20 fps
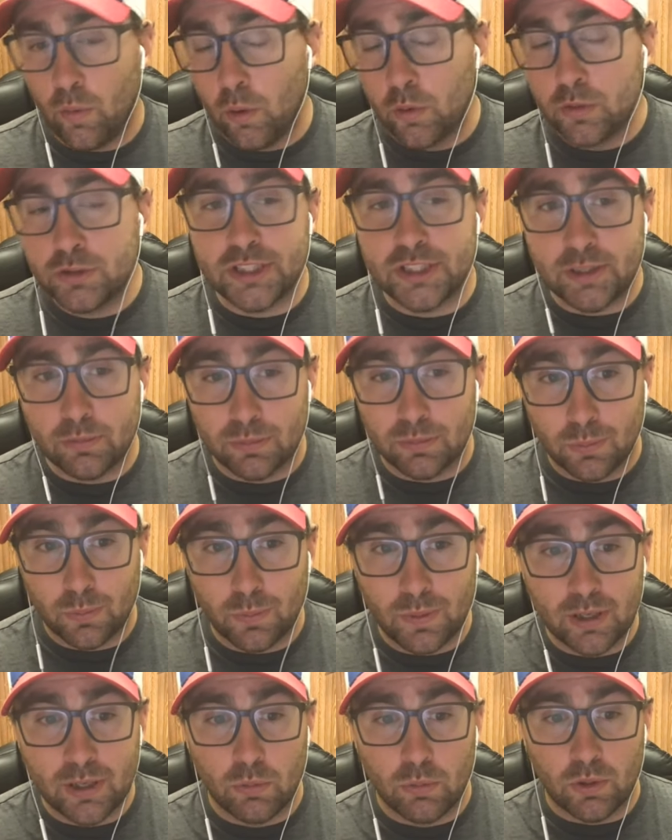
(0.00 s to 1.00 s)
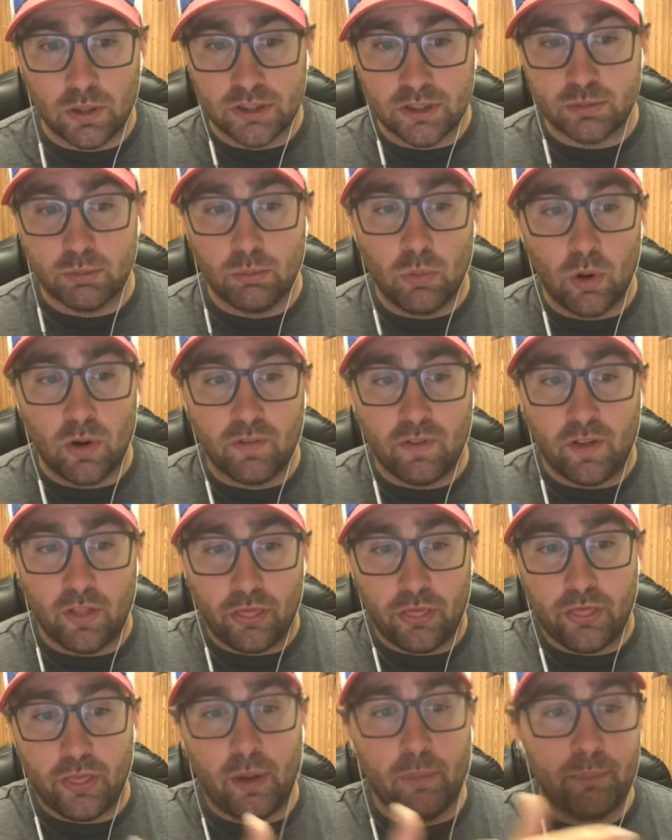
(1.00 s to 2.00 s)
OG wiggle wart is more of a
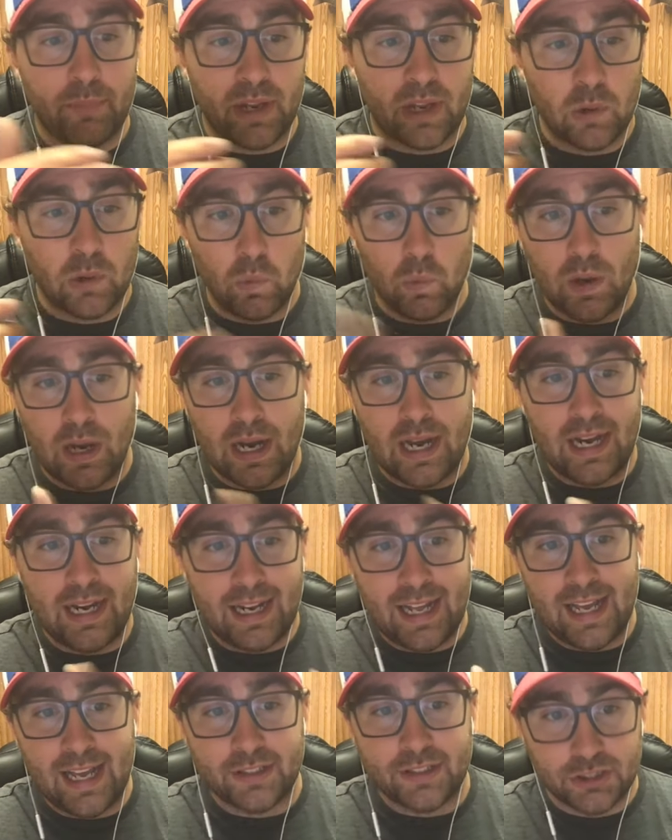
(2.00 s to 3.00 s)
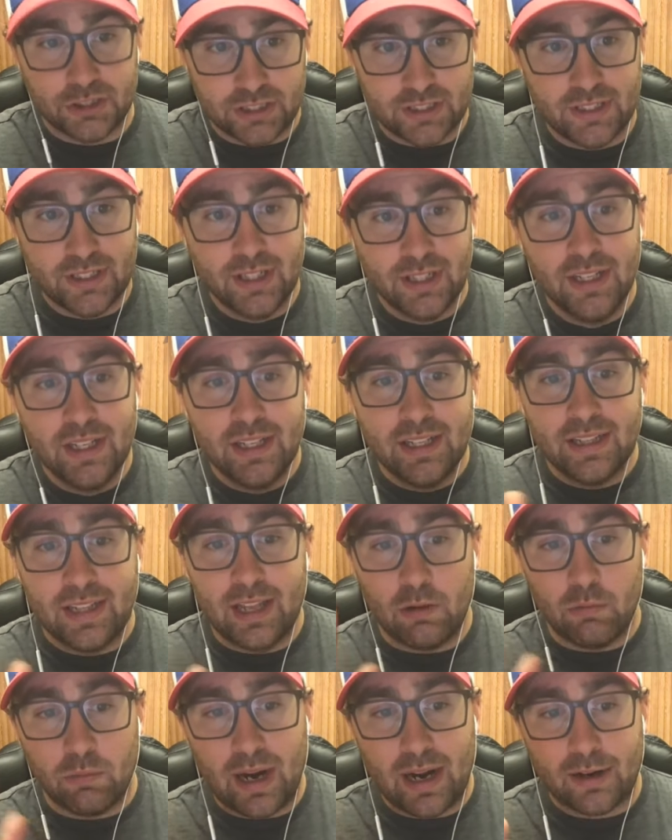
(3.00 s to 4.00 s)
thumping wide action.
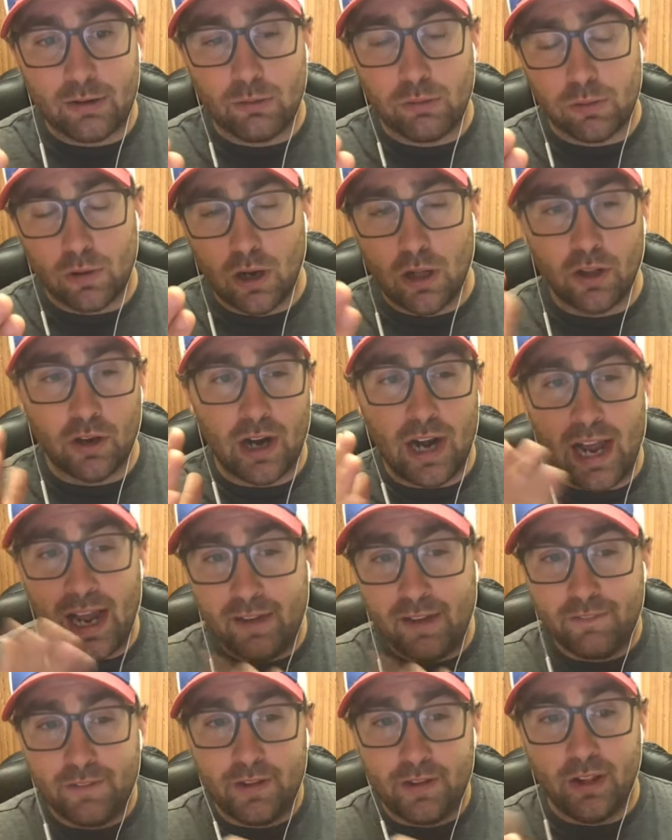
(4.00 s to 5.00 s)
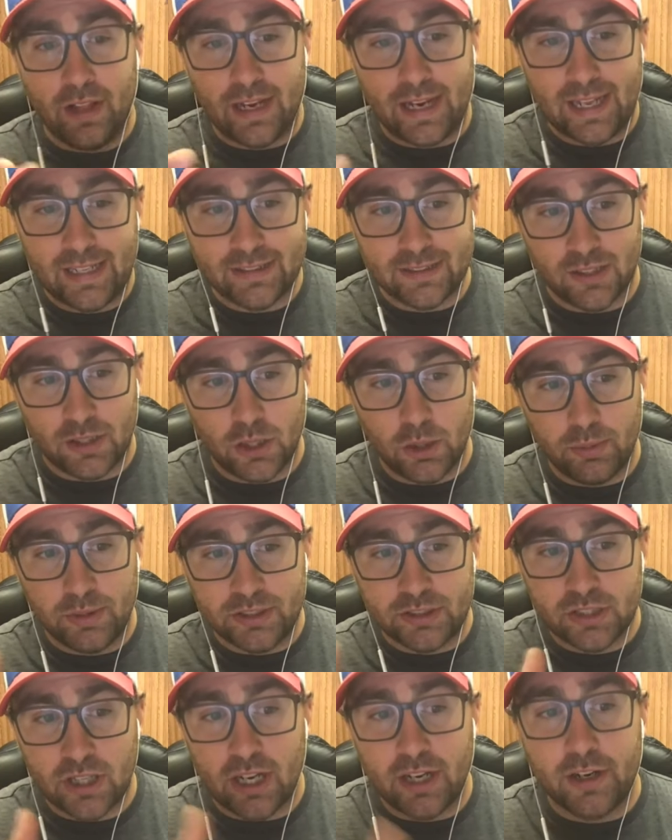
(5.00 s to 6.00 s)
That rock crawler, I feel like, has a little
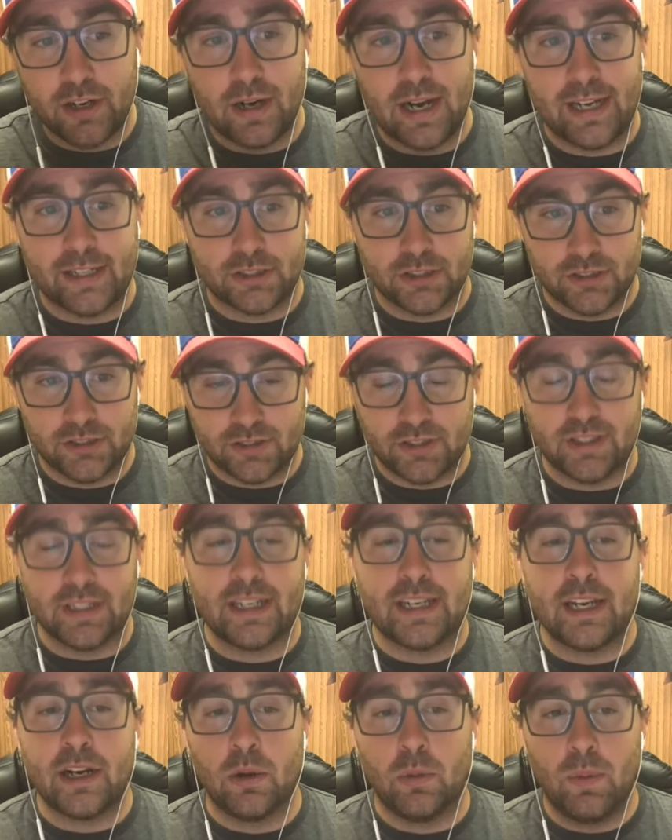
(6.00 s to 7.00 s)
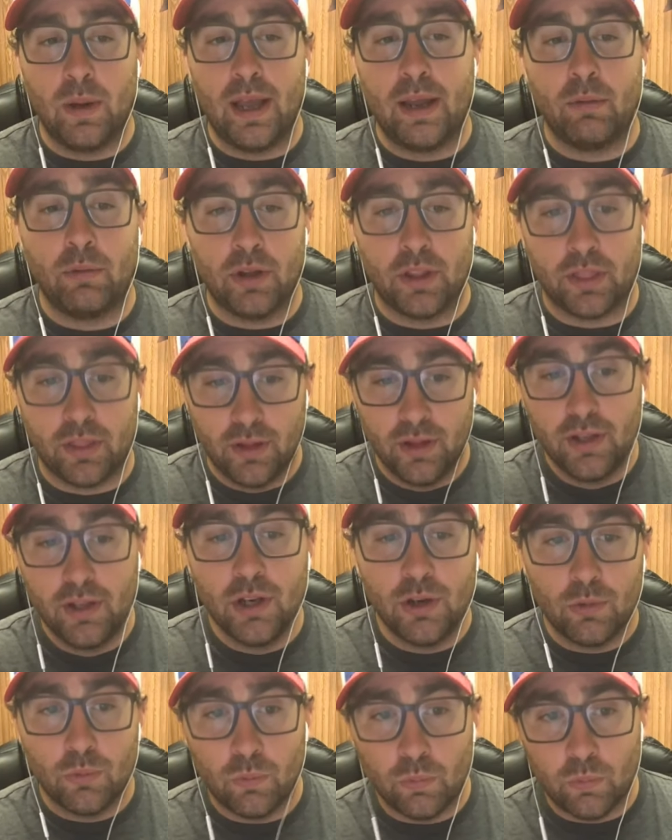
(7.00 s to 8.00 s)
bit tighter action, so you can get away with
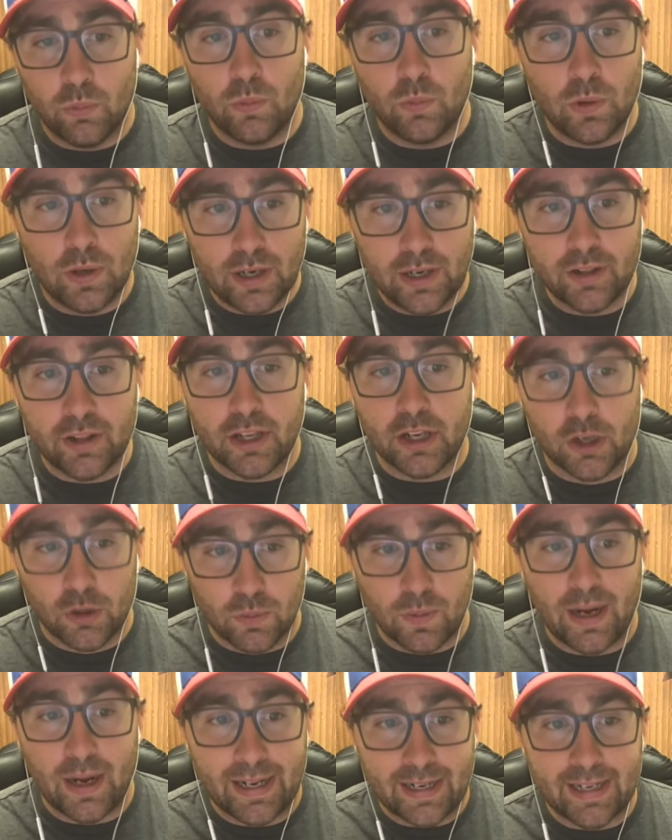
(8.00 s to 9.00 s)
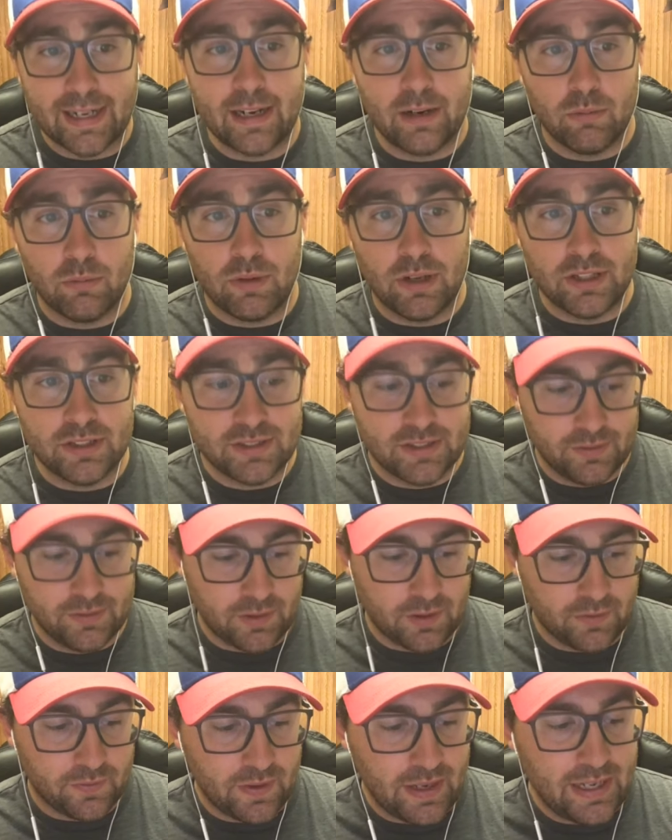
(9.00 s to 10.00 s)
really cranking it
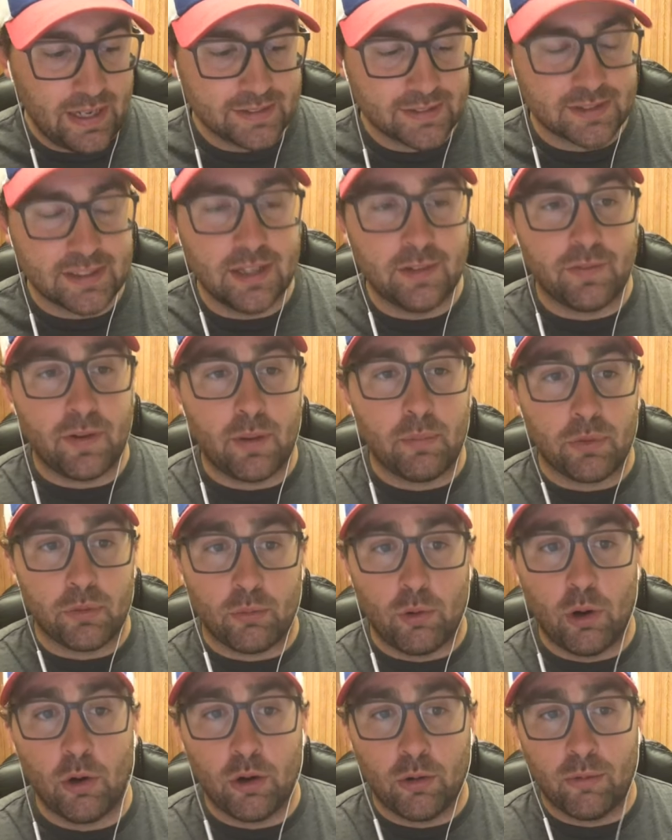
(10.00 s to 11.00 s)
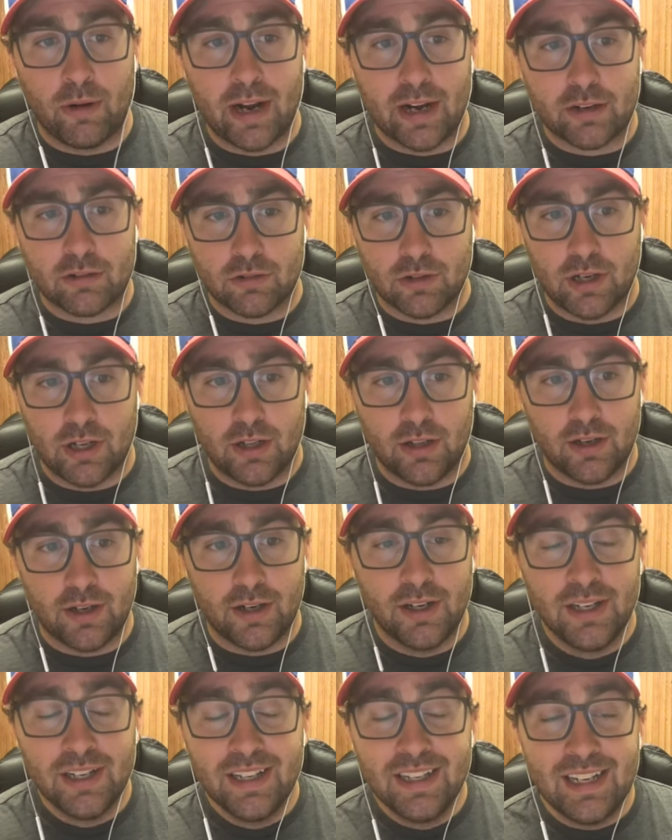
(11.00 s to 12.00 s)
relatively fast. And if I'm throwing a rock
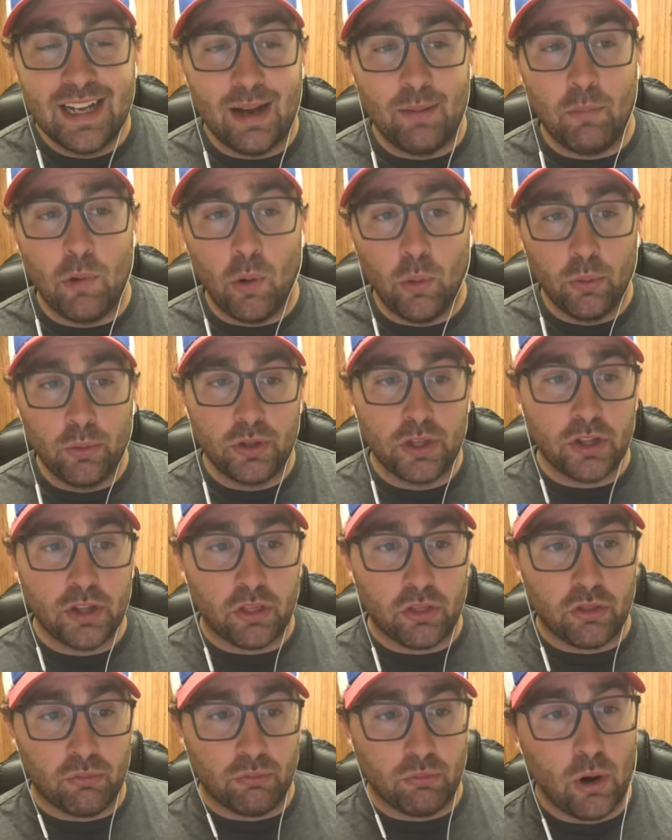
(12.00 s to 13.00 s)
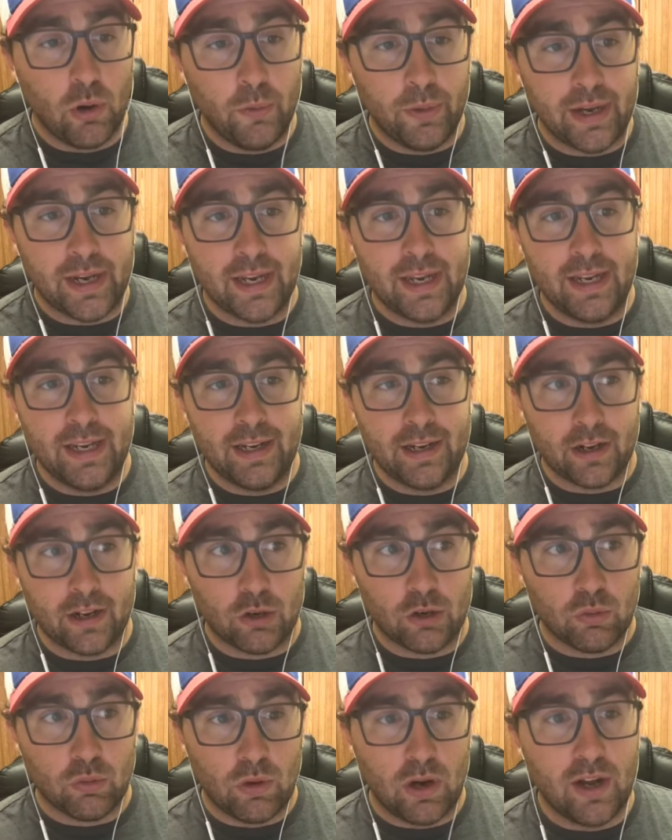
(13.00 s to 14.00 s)
crawler, I'm only throwing it in a
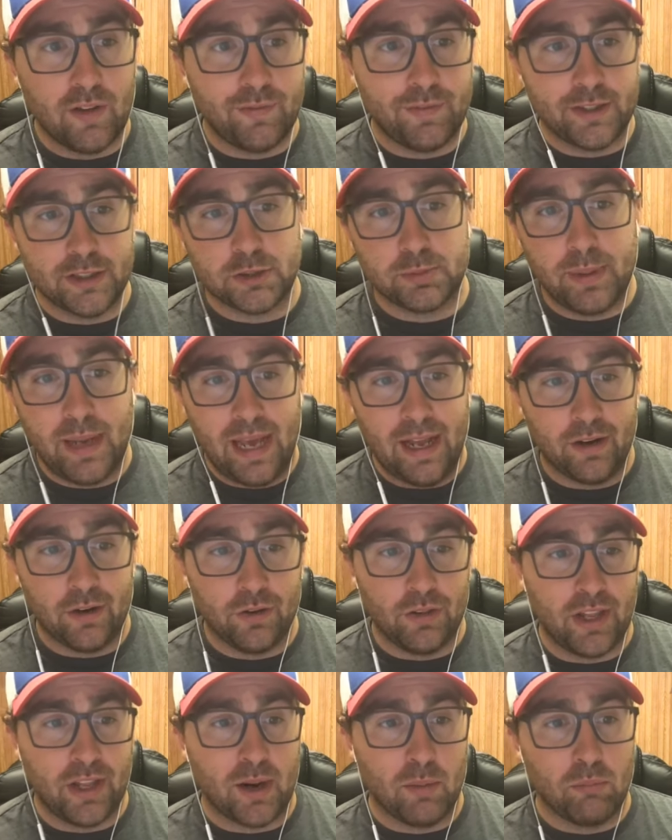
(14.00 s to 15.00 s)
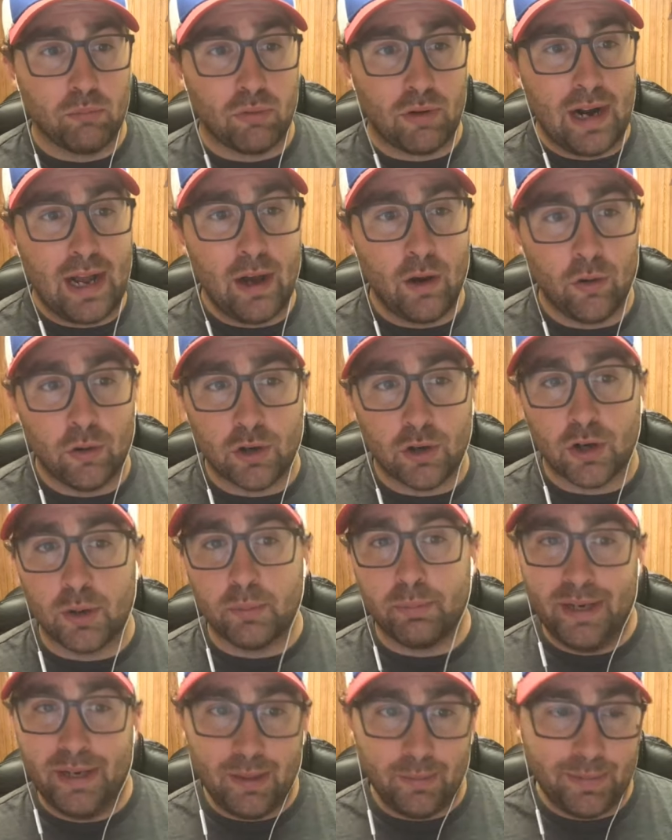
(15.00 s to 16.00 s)
crawfish pattern like a brown or
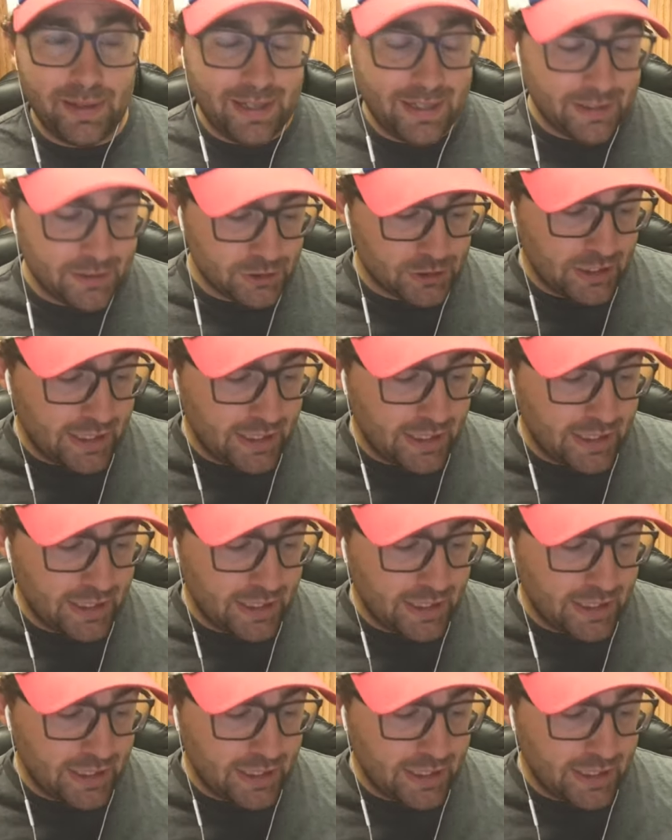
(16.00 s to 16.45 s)
a PB and